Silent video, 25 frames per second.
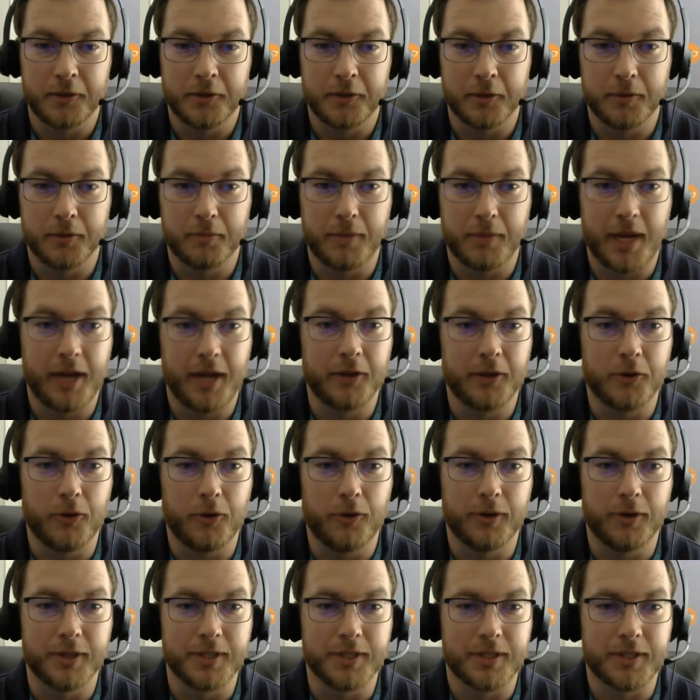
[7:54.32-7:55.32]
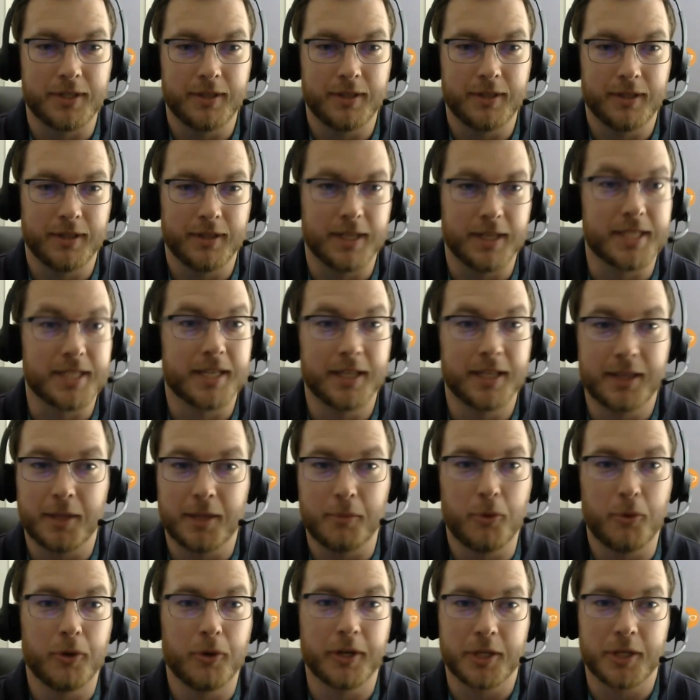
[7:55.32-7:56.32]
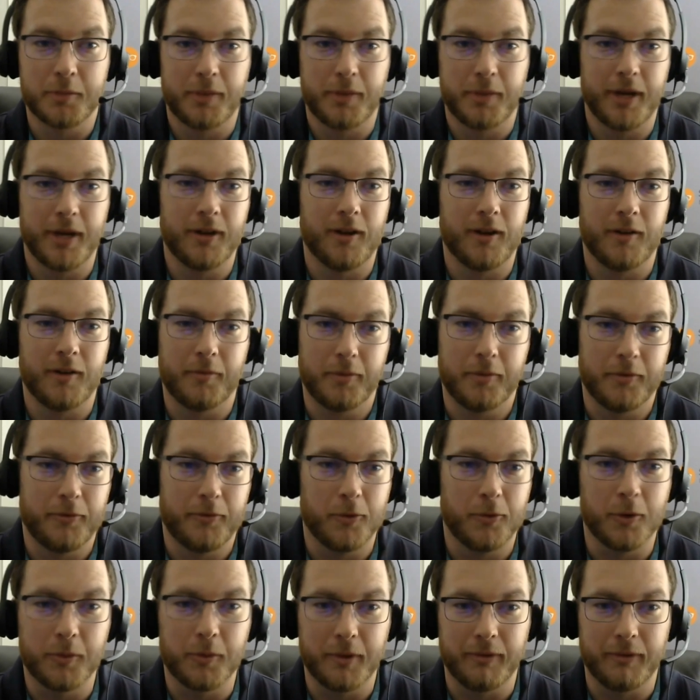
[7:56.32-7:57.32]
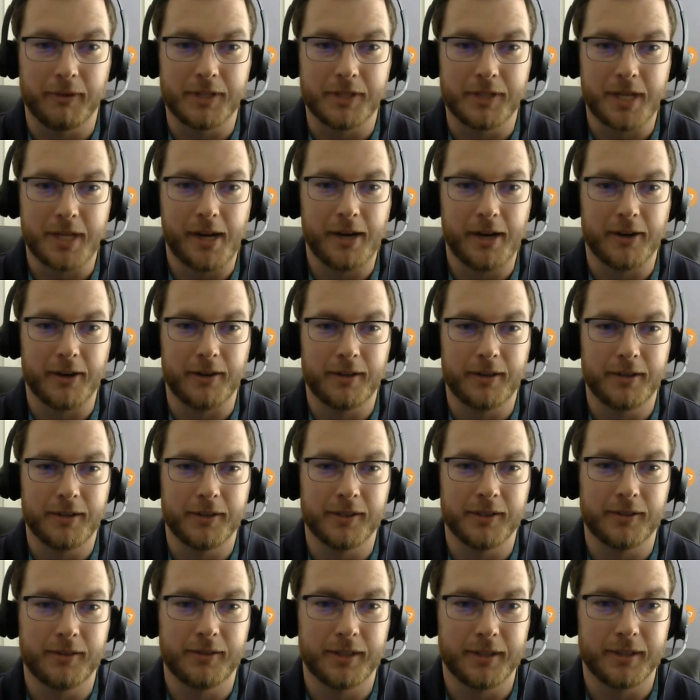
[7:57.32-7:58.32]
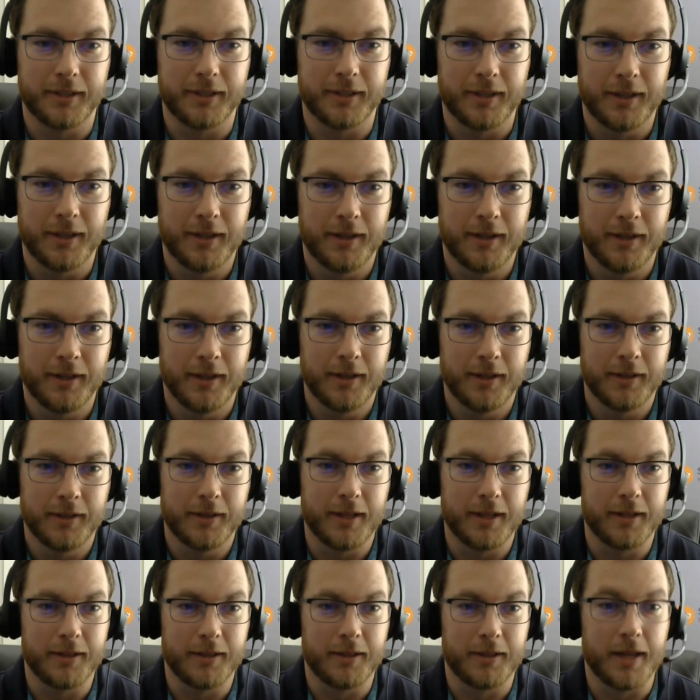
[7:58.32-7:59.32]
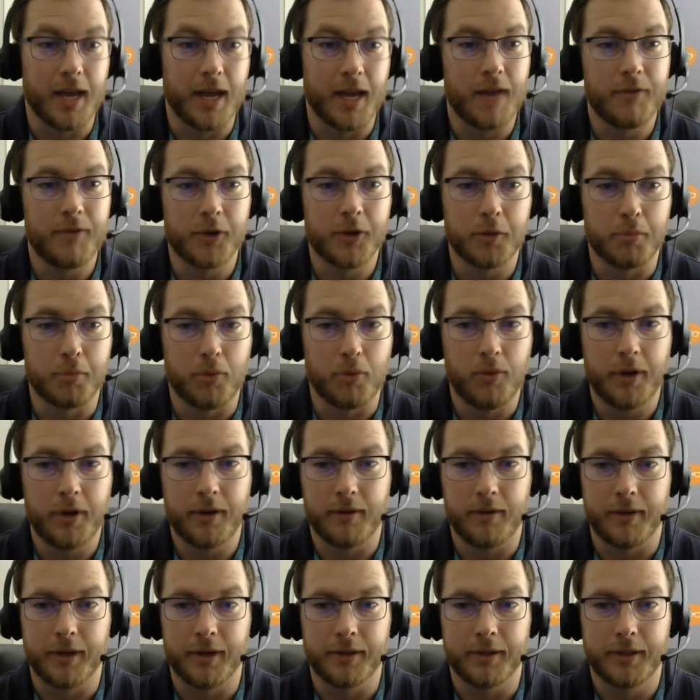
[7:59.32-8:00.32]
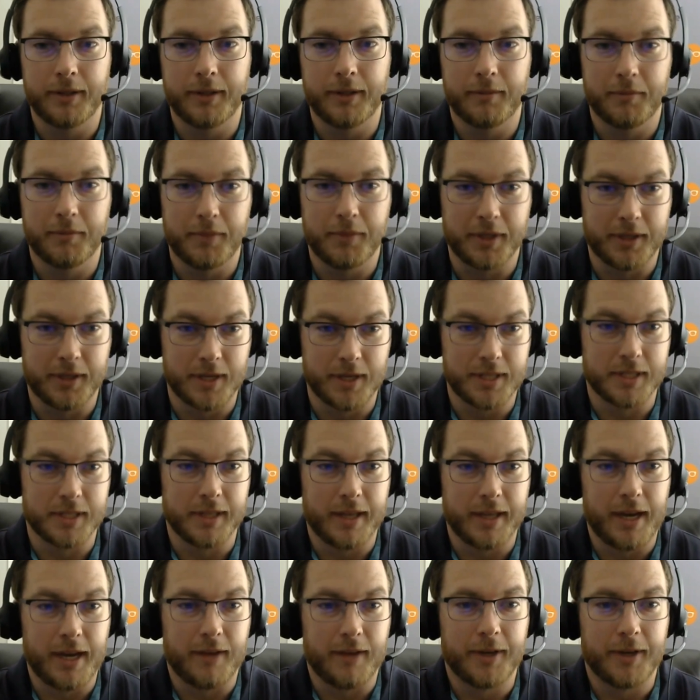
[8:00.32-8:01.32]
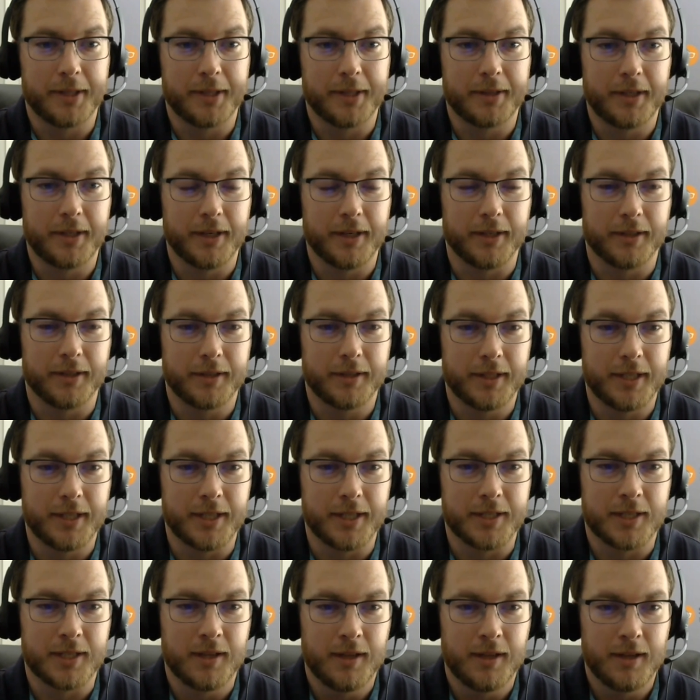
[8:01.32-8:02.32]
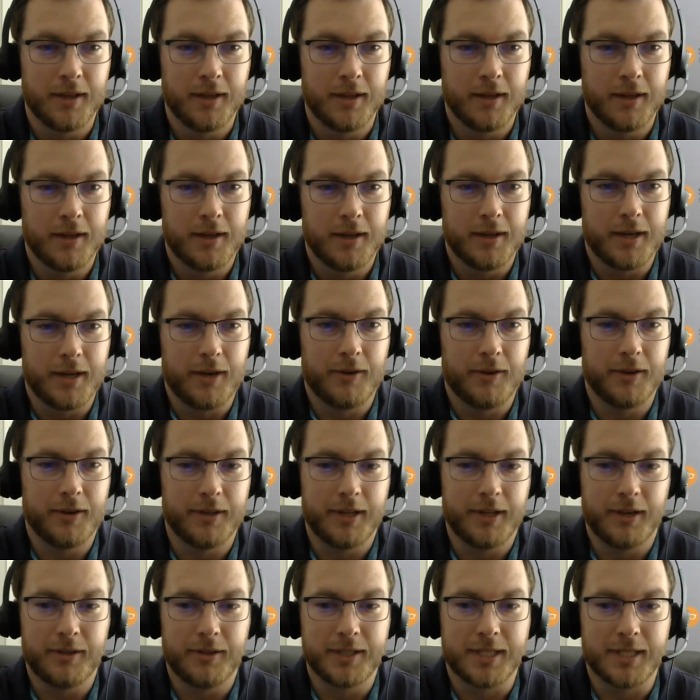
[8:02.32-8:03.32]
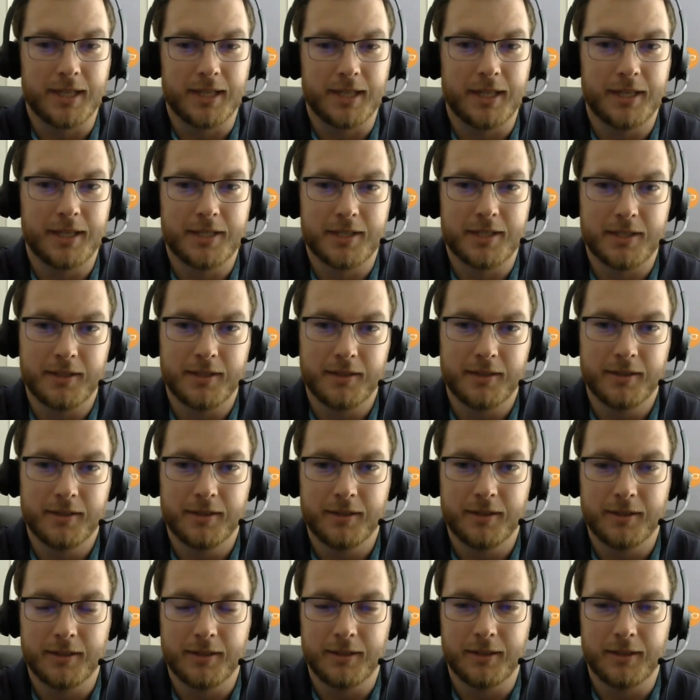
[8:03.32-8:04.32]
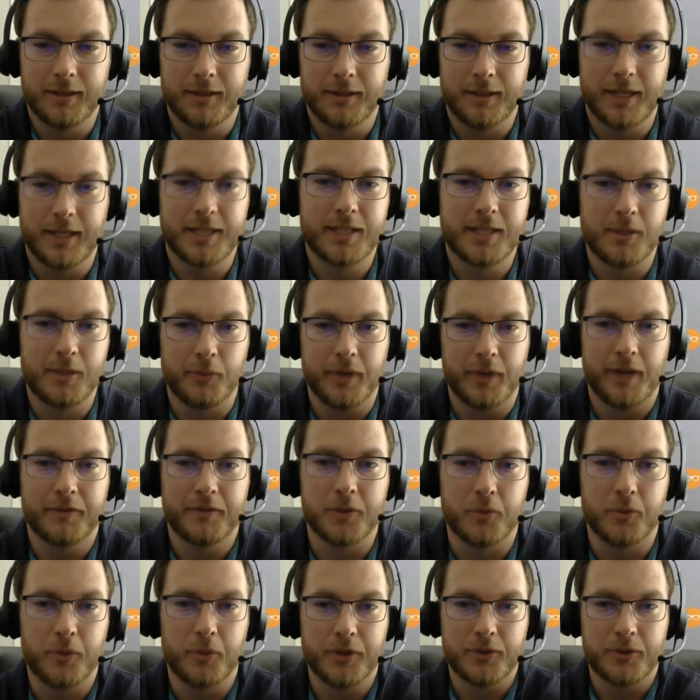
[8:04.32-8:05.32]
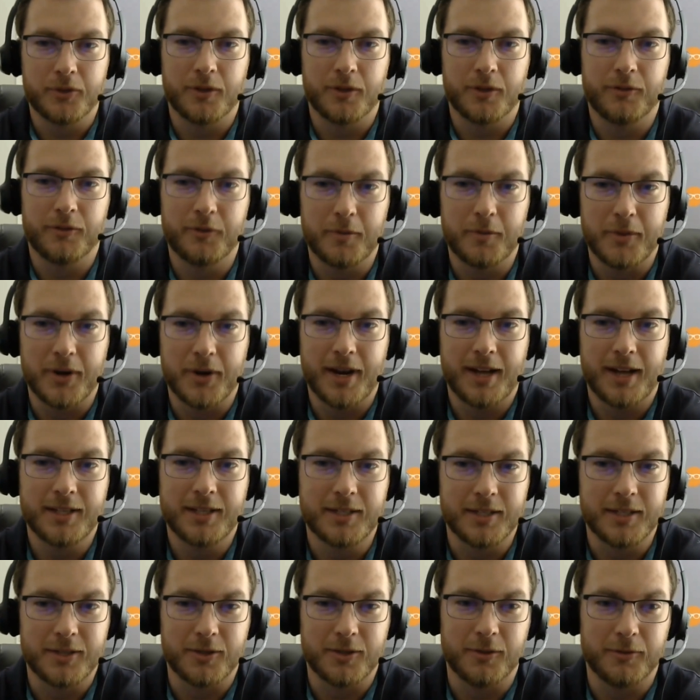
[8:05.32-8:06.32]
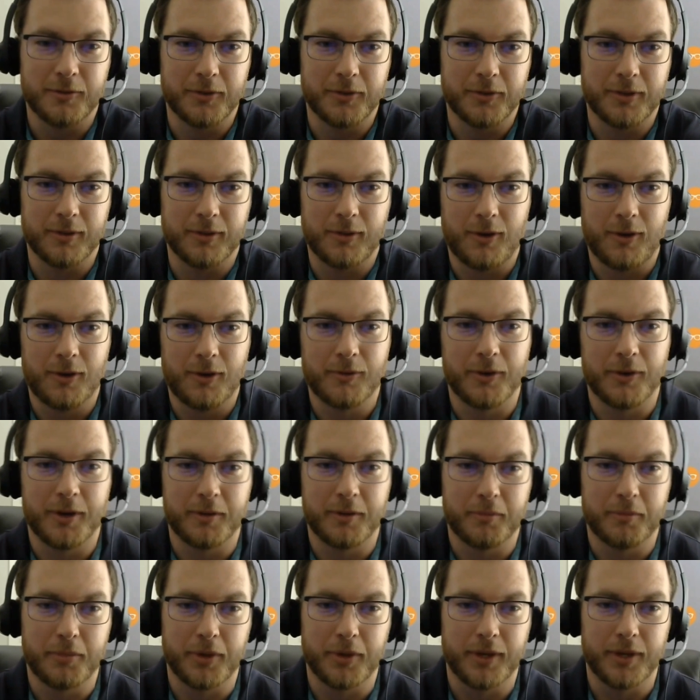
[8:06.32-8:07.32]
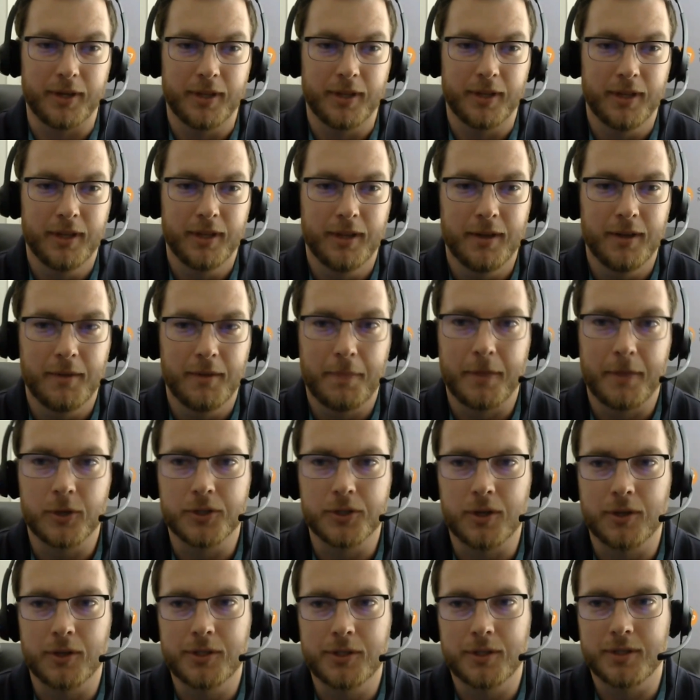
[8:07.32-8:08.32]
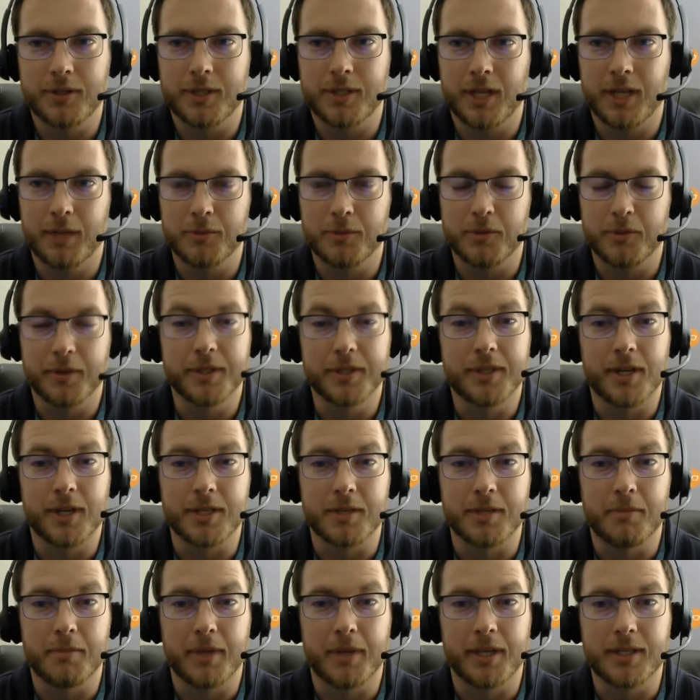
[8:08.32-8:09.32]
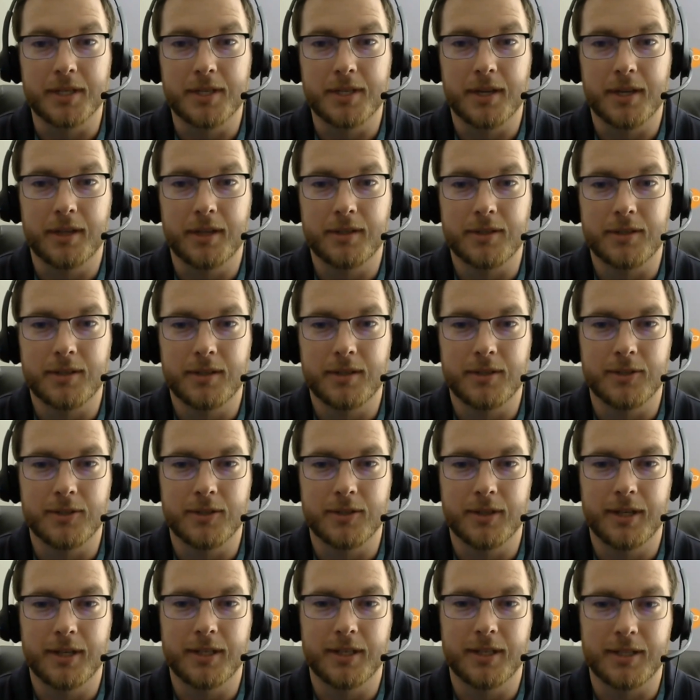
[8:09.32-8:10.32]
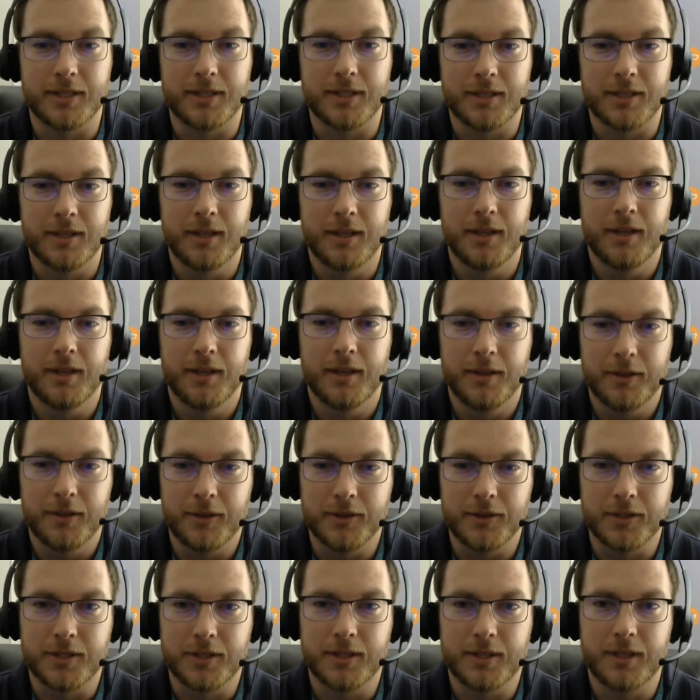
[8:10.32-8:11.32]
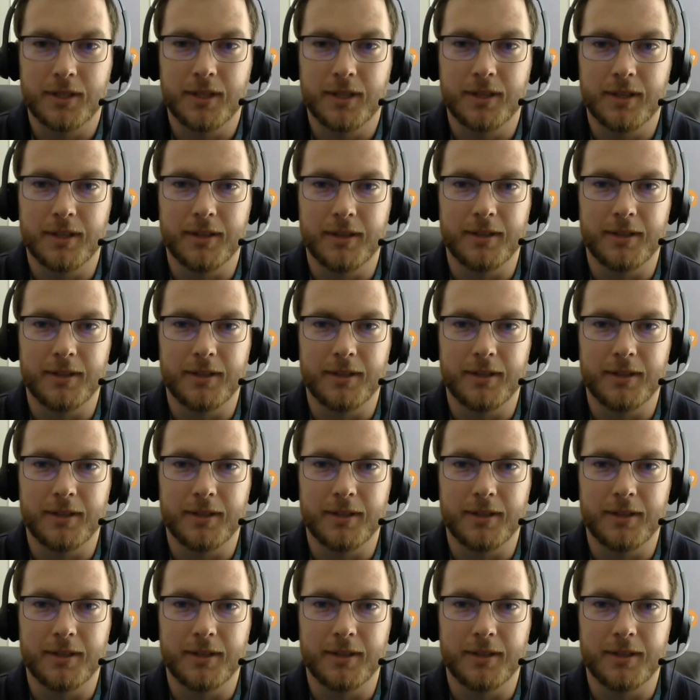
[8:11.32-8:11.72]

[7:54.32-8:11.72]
their main goal is, let's get the mortgage paid off before we retire, you know, and they they have a good point around it because of right there. Then it's now now it's less less that we have to withdraw from your assets over the long run, but there's also times where it doesn't make sense, and so that it's there's